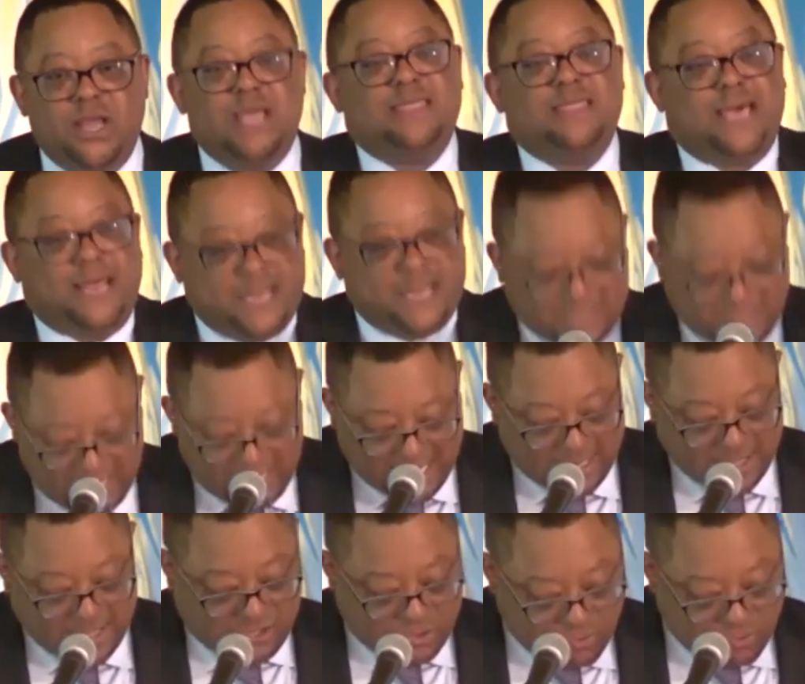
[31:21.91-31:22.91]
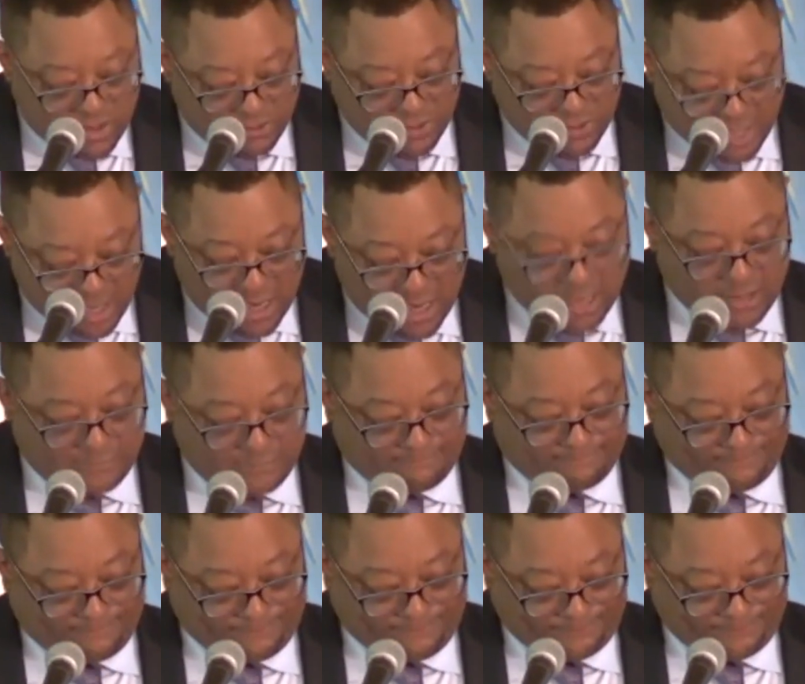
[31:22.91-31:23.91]
that has led us to where we are.
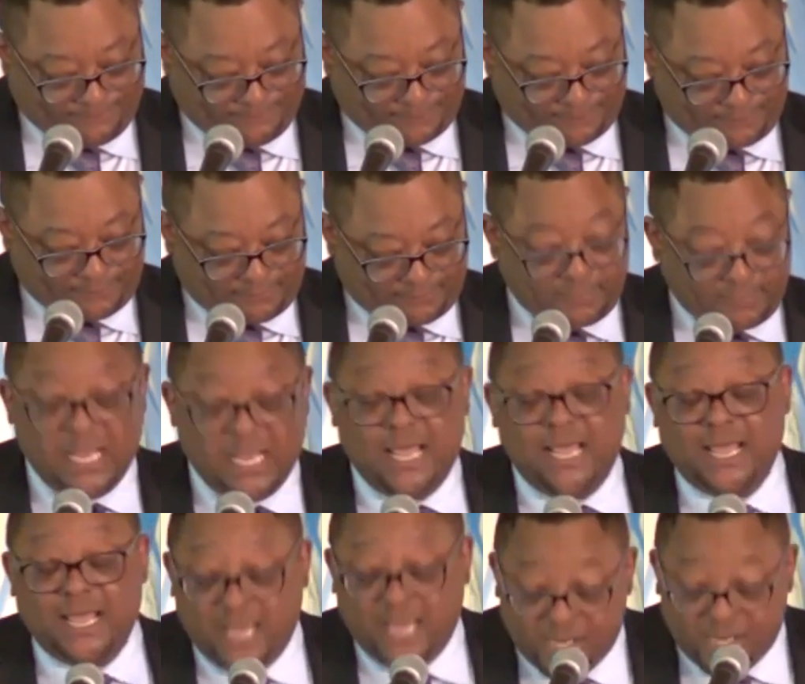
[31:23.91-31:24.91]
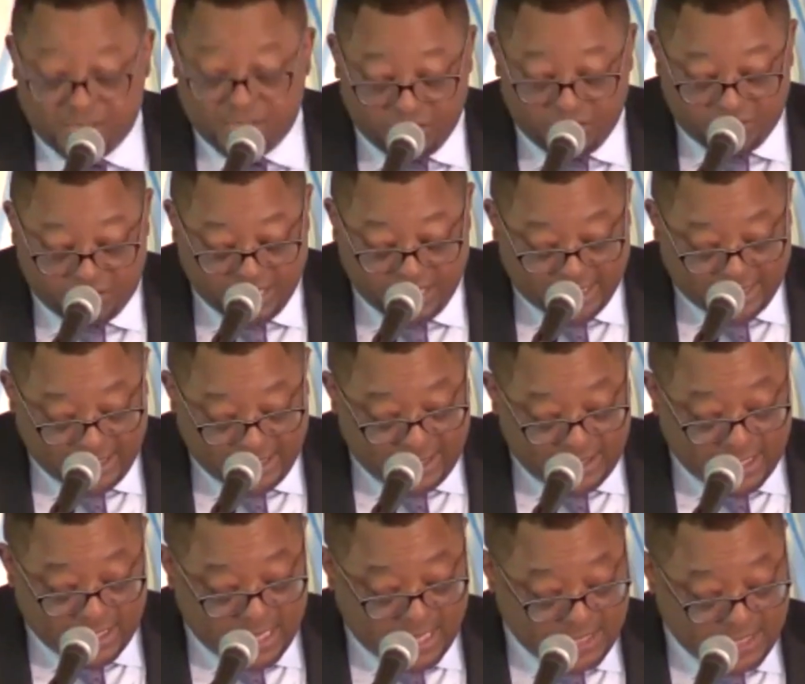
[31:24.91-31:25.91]
Easier said than
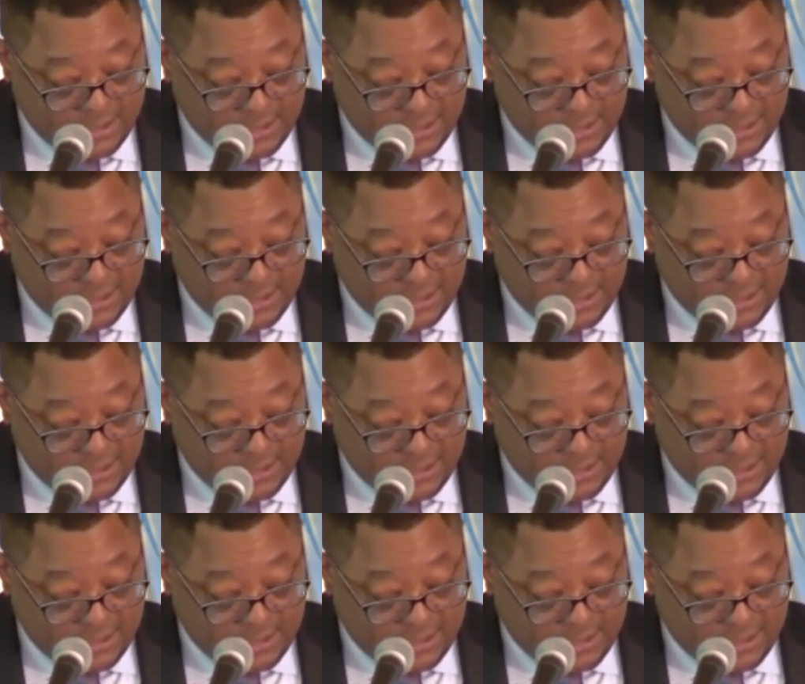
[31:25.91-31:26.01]
done,